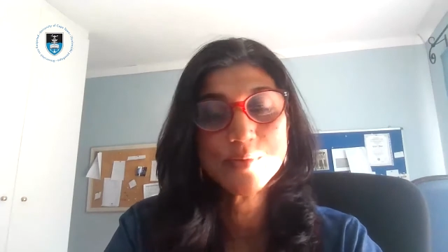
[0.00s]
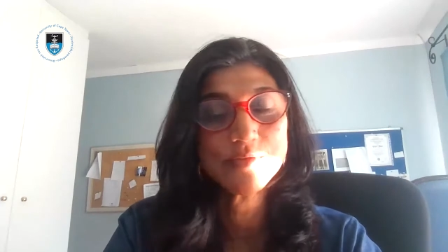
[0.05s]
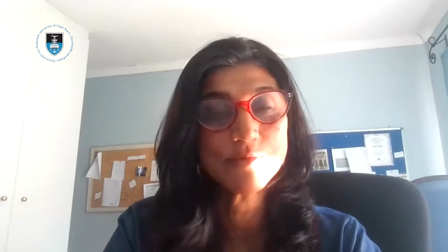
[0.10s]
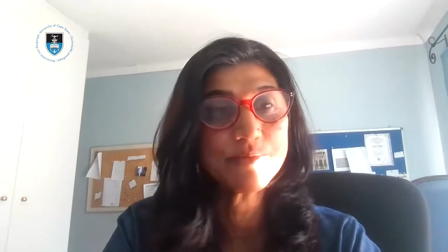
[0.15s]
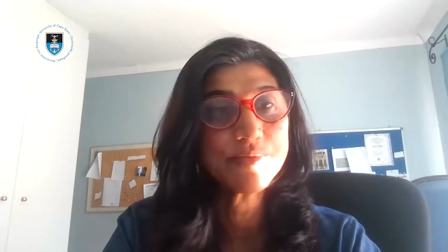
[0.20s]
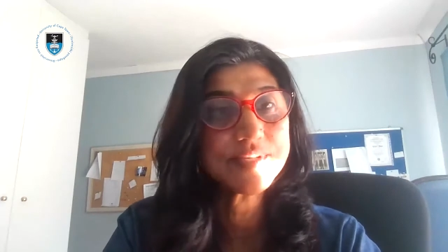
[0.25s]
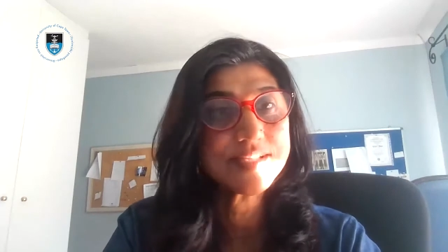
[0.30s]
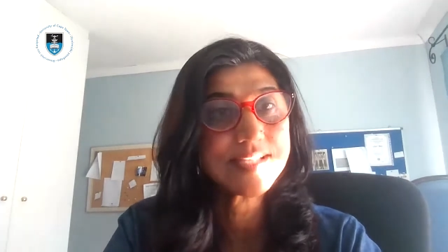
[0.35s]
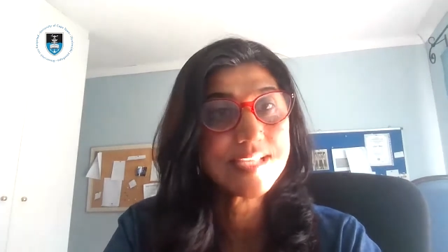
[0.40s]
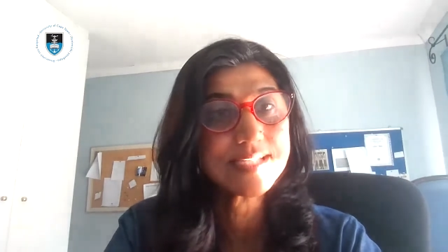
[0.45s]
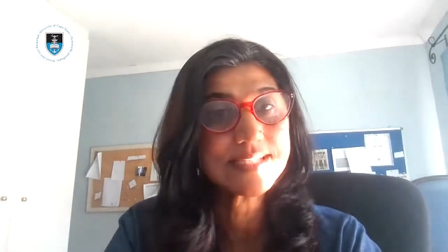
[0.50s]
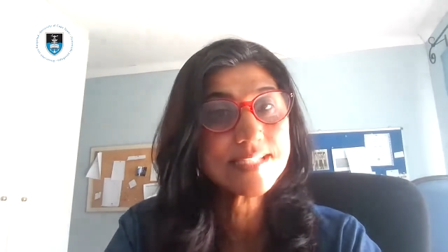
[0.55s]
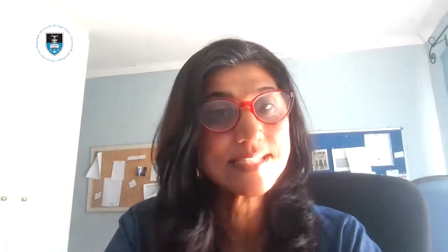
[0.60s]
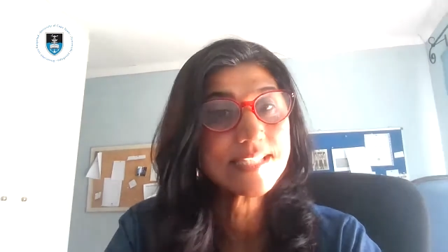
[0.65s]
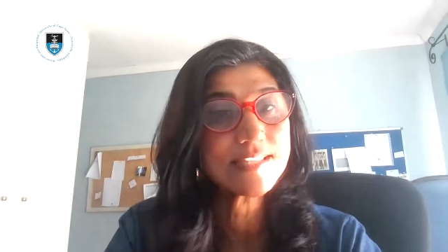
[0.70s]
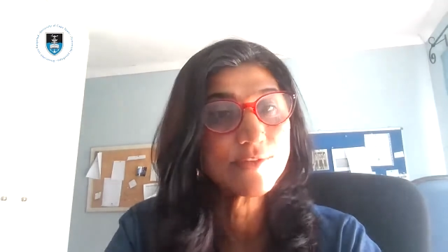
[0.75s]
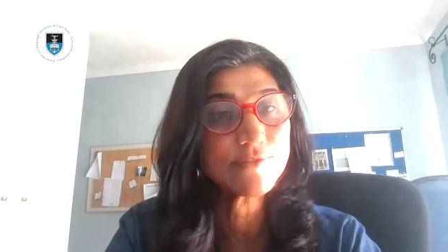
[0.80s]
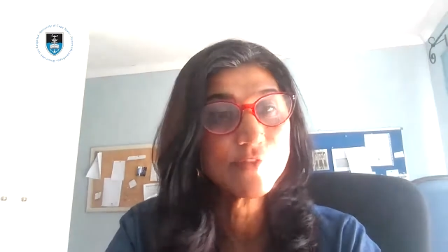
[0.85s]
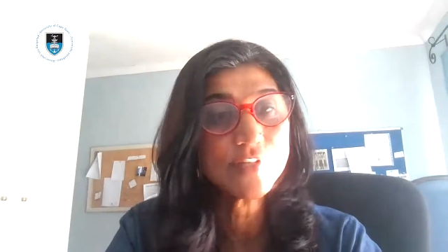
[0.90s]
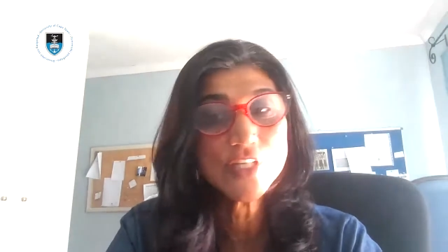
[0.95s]
we've presented
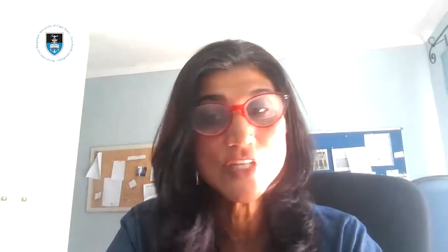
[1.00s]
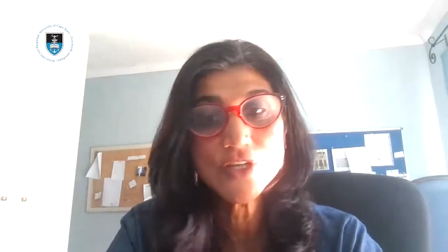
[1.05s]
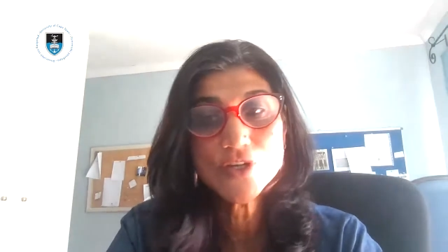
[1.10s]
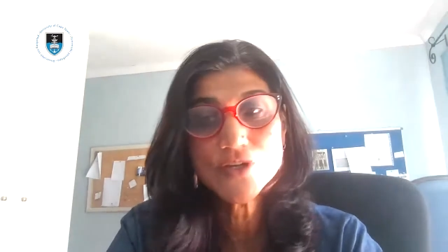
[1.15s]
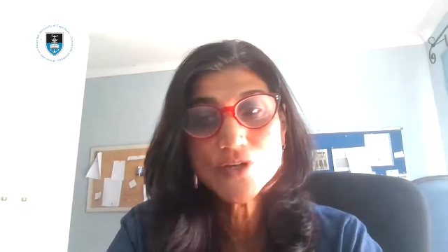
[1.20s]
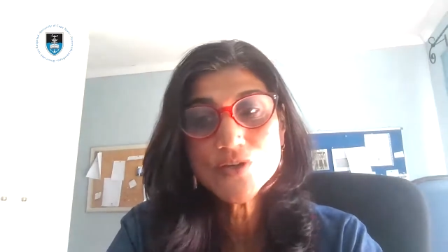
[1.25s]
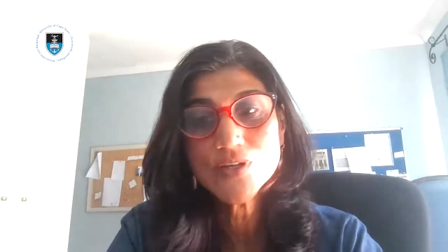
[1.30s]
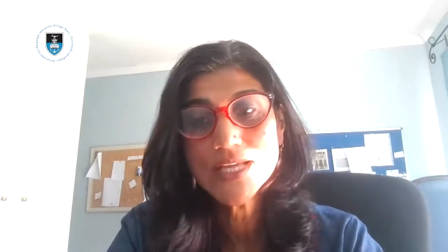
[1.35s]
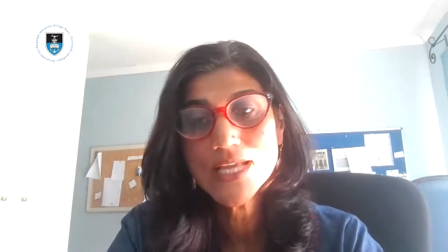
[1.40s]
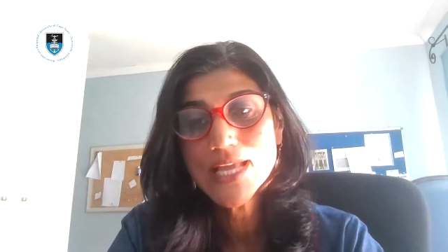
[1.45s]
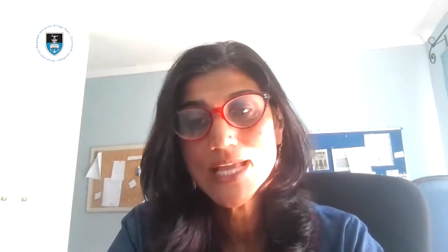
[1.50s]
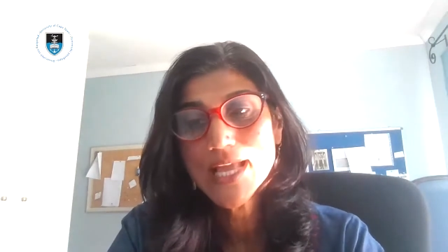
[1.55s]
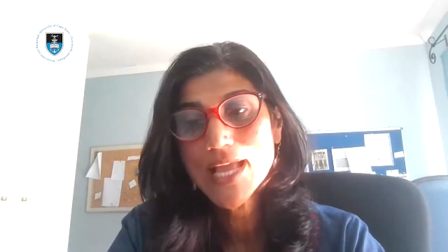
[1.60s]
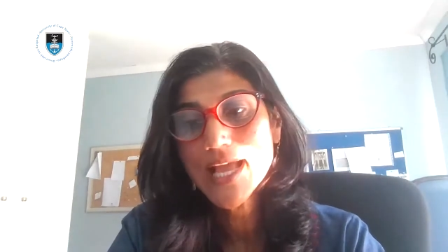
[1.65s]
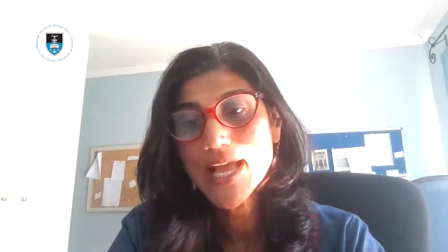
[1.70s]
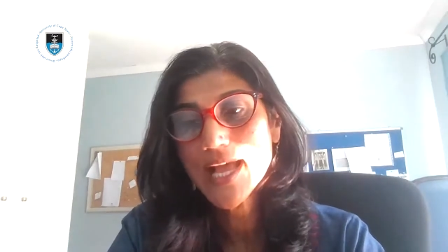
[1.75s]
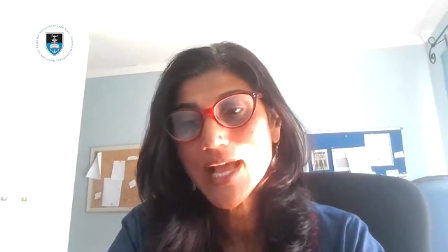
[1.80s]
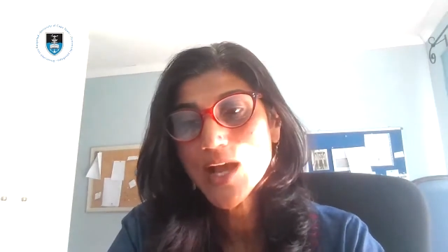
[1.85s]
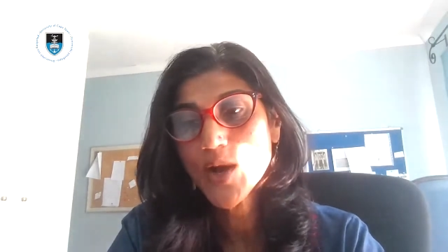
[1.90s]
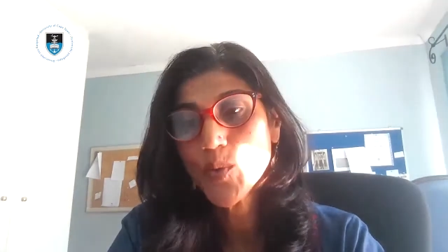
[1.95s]
in the video.
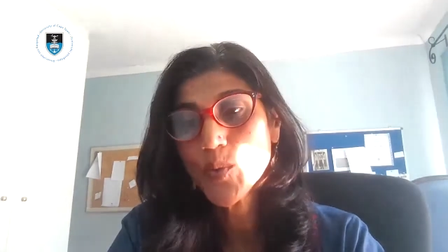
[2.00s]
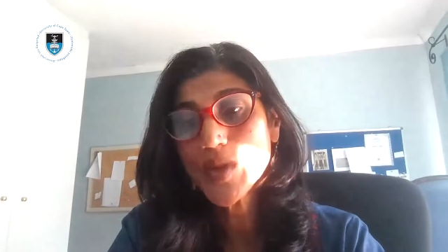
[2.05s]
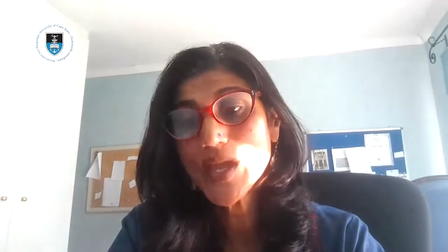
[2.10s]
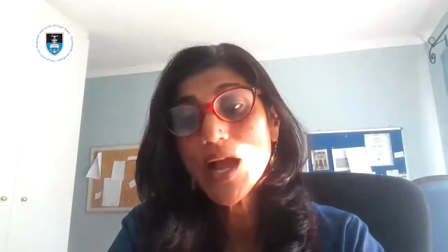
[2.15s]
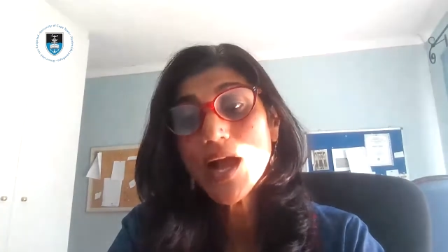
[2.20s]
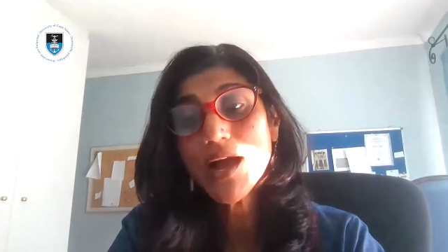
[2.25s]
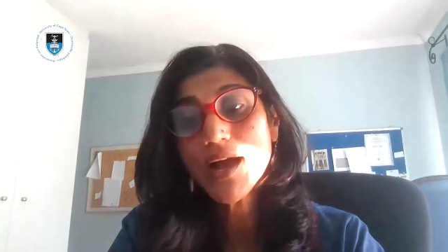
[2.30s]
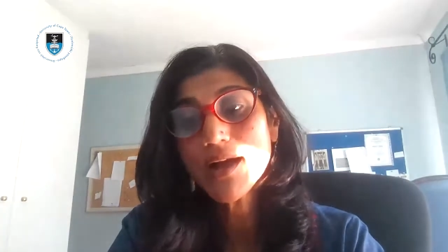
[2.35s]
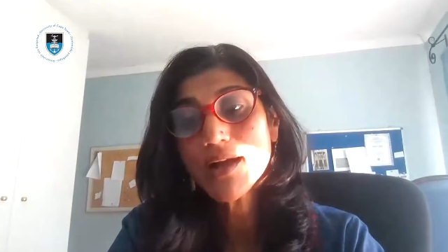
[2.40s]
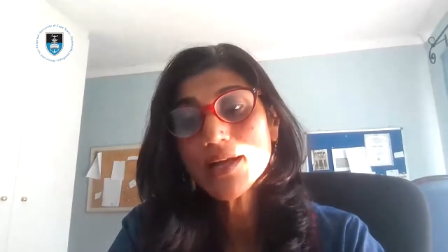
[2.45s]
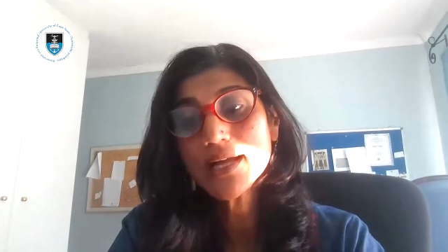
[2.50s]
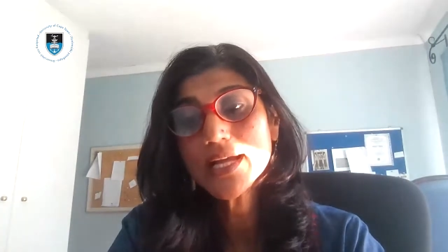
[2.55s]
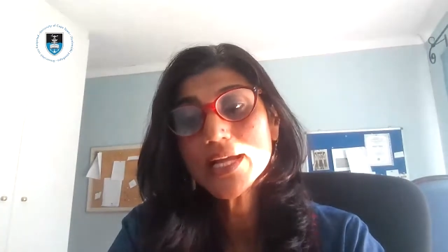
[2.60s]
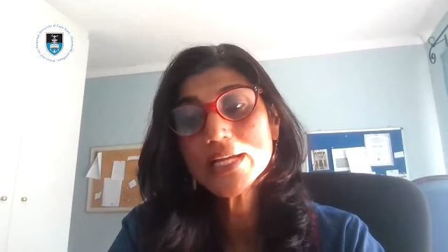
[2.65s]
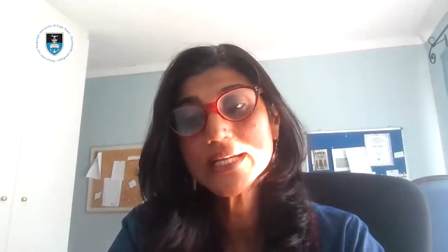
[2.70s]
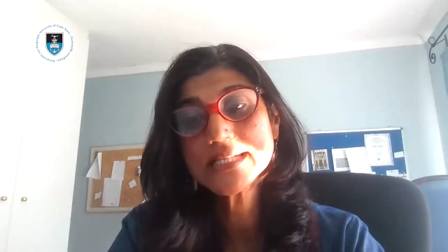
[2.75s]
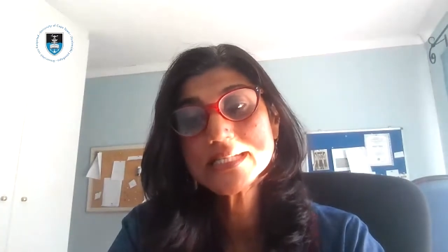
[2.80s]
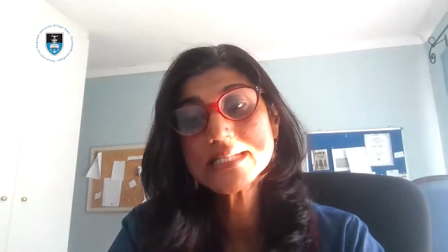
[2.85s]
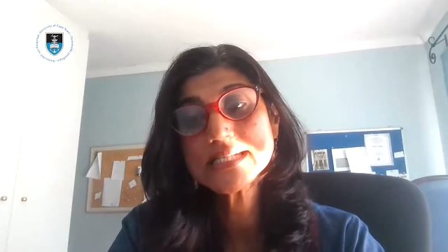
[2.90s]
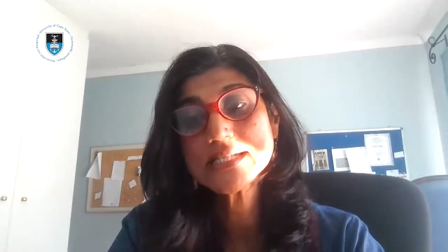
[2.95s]
We are
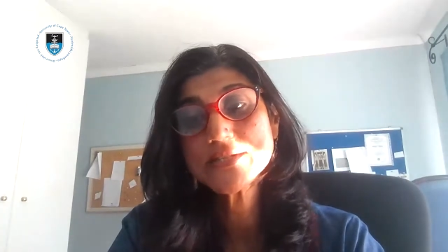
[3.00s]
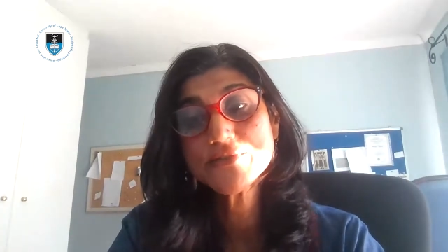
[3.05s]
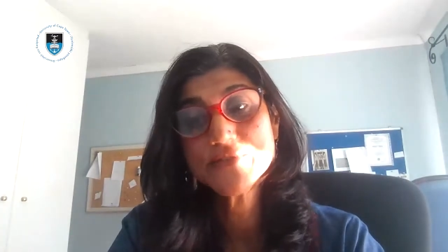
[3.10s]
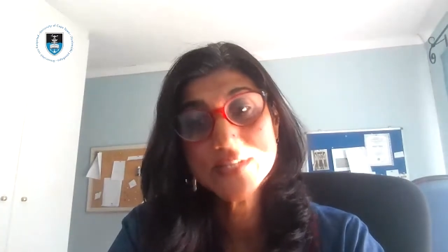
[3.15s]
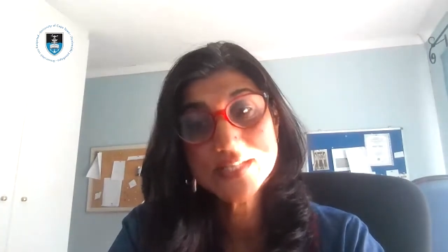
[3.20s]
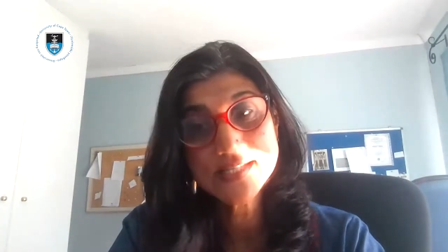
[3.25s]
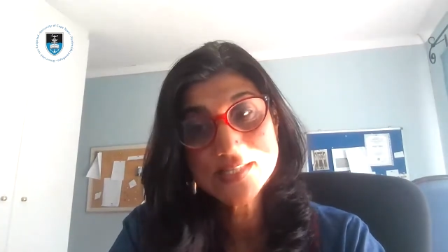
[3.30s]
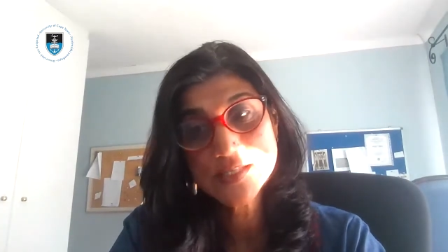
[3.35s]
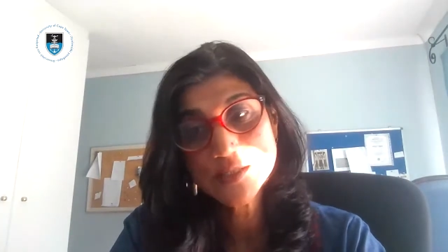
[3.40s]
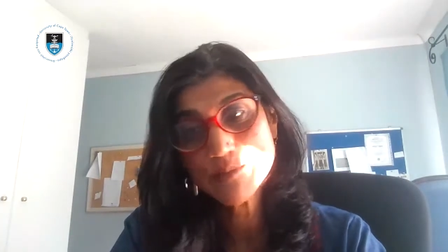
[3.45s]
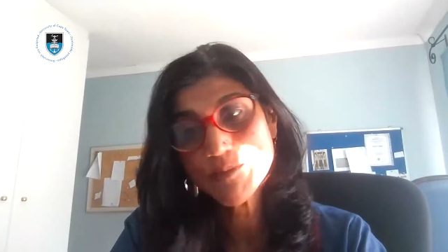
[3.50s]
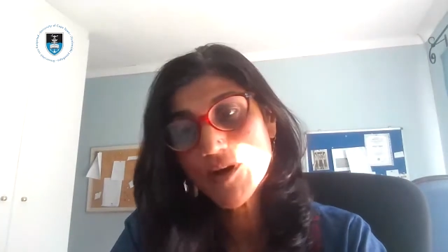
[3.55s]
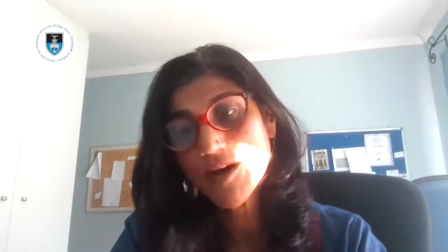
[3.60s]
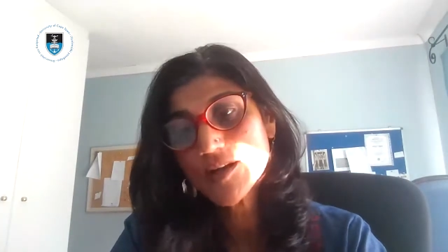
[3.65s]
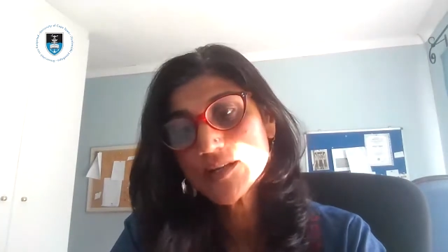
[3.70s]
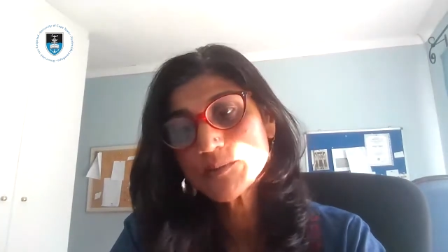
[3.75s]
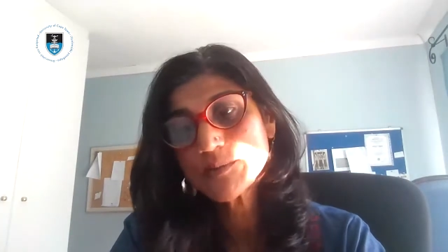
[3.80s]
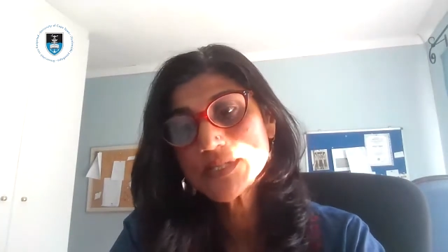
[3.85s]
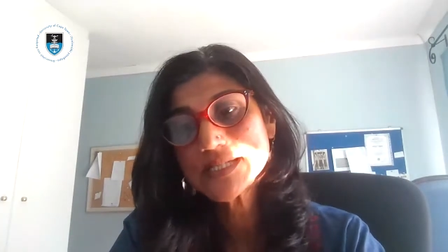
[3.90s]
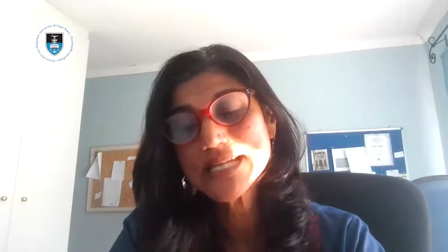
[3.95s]
a diverse
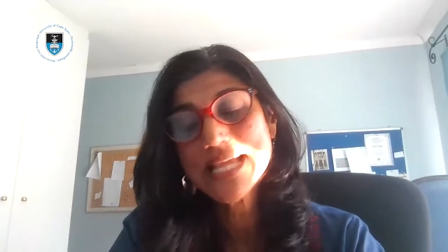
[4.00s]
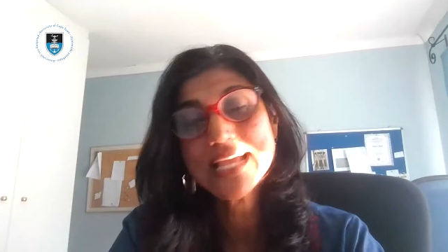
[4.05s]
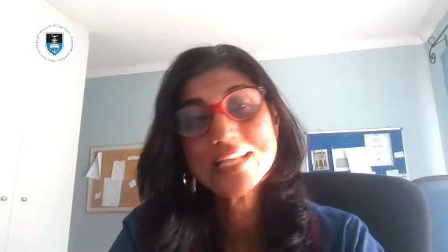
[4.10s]
department.